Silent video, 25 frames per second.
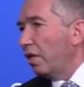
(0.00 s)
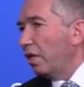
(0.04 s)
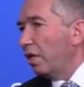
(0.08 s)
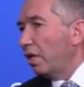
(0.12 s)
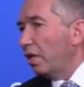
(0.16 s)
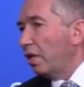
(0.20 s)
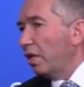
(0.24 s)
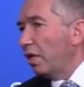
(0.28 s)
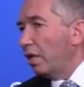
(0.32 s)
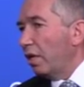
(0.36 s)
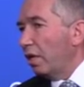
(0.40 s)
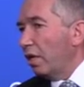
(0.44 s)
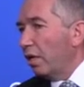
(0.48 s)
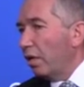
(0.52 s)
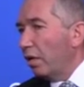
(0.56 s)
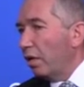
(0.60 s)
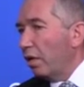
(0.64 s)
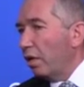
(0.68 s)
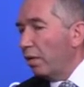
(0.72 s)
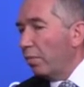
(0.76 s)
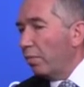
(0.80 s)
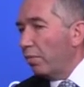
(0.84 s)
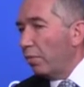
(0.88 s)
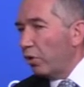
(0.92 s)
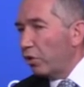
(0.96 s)
uh,
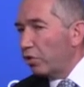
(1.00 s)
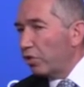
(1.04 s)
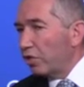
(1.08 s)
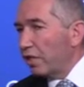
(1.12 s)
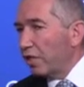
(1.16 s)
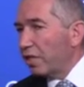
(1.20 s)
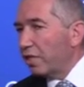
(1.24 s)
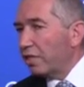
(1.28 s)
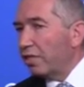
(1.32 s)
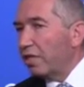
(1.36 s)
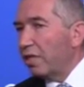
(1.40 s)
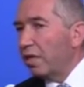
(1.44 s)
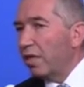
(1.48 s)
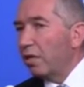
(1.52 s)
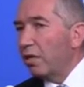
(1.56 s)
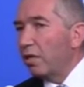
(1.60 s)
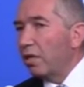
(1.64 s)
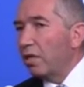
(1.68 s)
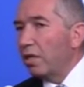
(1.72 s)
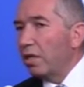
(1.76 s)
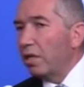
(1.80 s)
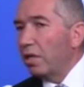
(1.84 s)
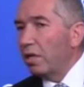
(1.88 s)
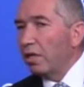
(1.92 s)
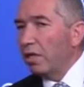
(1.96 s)
projects, and
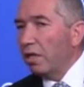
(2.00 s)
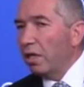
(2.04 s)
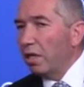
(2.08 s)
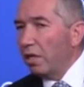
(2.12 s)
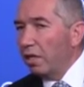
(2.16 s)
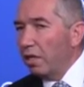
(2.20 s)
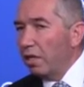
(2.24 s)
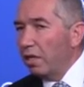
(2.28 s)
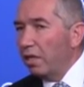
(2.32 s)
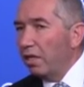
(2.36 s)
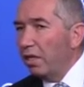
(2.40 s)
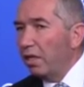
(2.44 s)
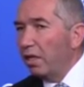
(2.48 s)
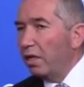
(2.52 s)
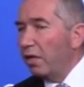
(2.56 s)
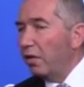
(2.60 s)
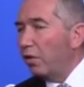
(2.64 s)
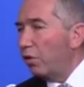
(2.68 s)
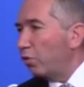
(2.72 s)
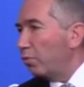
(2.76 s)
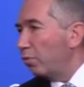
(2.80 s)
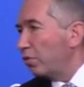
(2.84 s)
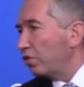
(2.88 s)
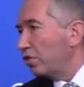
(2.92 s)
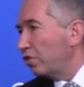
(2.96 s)
uh, they did
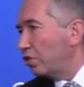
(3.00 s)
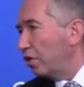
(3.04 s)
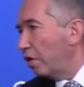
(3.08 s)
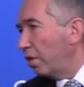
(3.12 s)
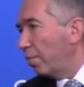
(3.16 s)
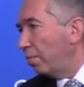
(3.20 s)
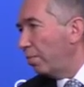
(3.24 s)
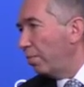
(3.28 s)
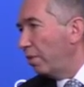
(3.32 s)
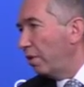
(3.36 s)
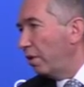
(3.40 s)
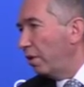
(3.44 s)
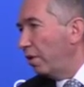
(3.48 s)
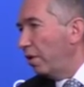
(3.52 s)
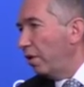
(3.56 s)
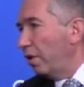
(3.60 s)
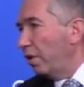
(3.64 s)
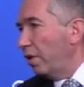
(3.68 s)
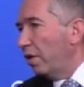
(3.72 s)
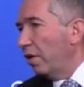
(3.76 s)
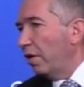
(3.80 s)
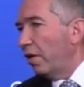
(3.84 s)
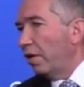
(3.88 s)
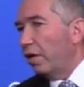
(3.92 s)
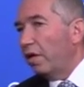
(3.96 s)
enormous job
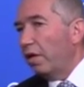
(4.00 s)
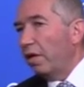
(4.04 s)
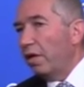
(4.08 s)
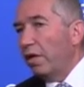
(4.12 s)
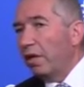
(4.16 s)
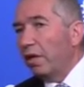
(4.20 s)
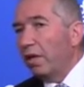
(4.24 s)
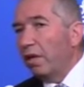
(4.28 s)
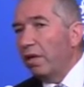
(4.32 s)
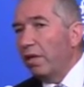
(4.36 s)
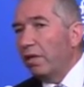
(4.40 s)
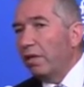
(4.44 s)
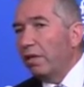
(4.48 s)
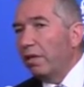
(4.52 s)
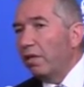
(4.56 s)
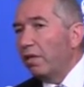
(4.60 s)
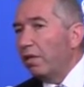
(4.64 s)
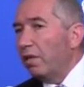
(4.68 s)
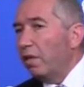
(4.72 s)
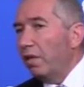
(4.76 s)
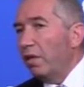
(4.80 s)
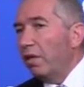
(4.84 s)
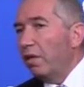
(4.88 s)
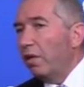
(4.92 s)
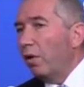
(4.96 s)
uh, in
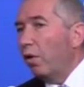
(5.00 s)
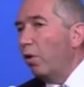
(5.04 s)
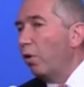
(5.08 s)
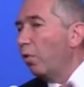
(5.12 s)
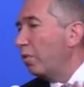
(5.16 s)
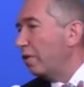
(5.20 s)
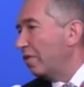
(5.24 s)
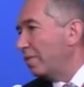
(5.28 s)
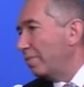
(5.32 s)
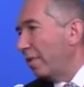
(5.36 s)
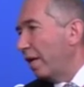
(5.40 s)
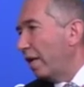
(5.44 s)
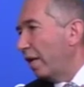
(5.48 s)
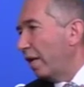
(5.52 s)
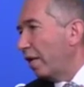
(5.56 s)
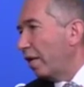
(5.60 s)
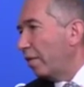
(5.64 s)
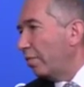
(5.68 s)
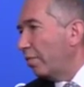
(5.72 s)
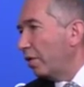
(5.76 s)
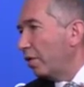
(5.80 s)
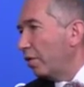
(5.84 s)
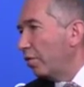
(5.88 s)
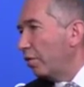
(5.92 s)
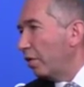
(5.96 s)
in the whole West Bank.
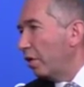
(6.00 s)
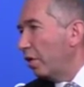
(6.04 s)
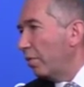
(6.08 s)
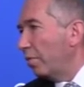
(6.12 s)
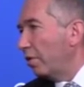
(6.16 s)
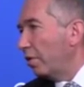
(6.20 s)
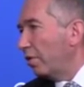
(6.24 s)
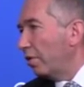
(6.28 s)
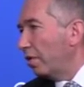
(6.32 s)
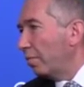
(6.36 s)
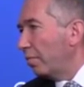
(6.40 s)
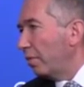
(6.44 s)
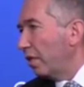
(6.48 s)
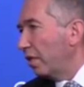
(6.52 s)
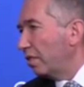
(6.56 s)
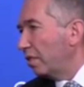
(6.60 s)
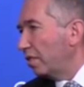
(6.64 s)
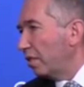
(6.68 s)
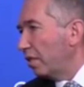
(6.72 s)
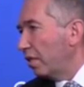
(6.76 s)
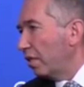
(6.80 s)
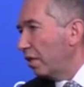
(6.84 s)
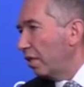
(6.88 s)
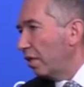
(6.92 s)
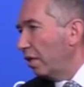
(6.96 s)
I'm not talking about the, my
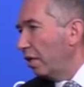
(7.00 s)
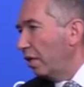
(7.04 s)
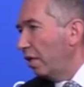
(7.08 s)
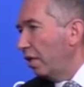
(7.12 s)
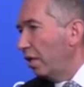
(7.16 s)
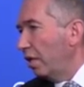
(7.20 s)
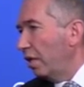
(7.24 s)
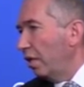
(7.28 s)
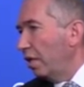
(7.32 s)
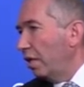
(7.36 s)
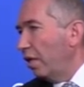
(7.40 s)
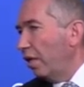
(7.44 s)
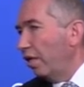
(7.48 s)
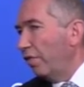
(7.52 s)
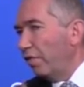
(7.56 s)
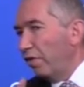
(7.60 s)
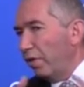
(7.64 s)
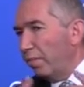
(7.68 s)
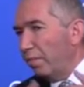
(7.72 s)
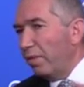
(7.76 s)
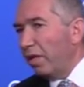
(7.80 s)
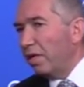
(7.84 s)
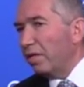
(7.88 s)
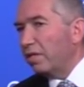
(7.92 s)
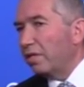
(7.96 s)
city,
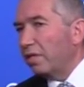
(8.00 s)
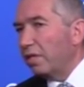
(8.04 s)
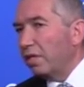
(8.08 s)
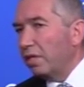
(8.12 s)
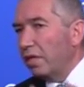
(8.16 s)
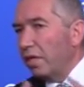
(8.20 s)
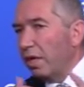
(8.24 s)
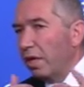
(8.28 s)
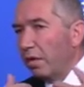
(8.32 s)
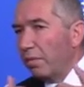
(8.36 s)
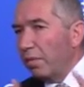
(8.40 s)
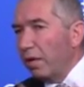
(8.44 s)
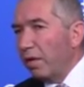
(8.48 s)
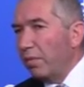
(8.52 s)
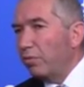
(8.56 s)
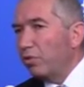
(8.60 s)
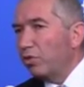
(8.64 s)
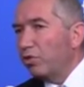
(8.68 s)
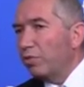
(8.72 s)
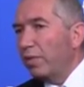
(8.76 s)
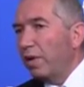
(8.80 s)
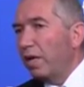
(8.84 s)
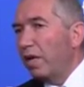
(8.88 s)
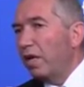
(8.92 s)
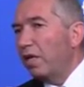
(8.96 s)
even my city and my
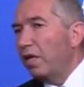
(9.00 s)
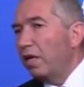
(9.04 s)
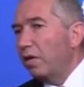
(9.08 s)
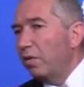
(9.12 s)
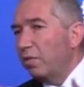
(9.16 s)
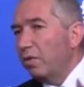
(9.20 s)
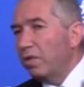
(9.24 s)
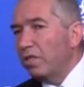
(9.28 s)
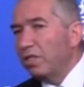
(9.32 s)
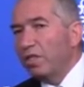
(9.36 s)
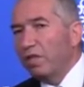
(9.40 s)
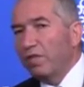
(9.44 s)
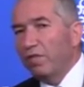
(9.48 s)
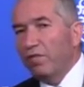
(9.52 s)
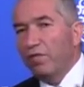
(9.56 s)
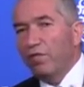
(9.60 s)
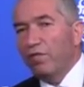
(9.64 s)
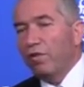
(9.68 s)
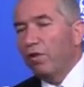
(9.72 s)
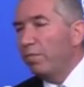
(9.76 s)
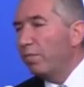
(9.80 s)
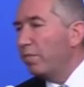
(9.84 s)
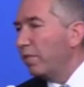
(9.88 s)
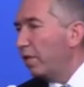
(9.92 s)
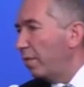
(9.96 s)
municipality. We received
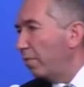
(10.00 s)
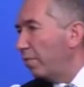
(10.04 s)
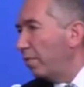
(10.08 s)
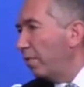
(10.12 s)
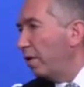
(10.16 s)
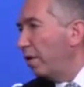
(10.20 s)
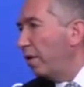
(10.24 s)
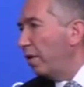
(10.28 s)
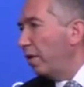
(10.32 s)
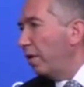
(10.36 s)
from them